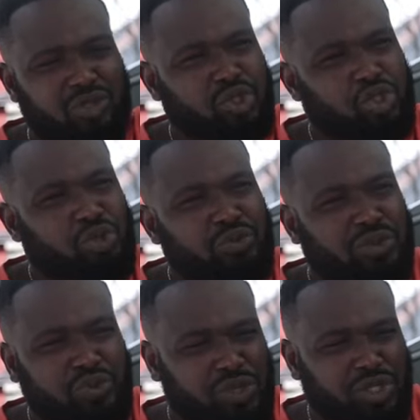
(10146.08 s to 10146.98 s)
you
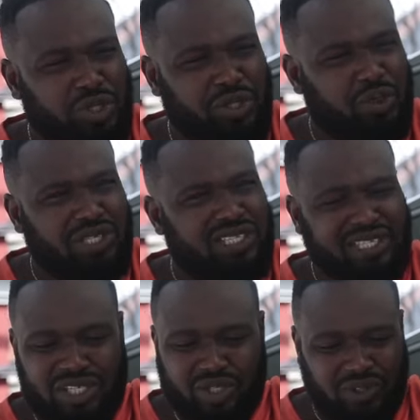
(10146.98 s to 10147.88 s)
shouldn't retreat your
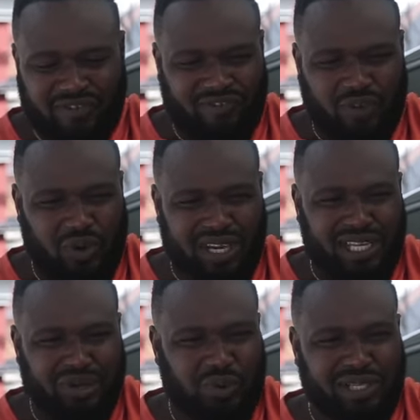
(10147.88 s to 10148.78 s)
decision for
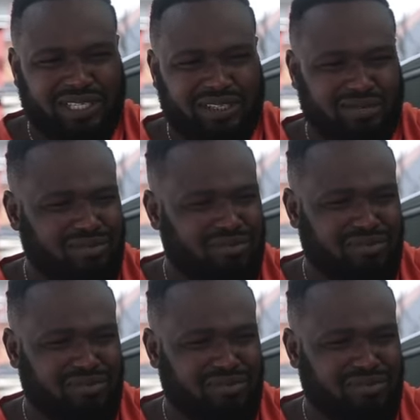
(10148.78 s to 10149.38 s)
any reason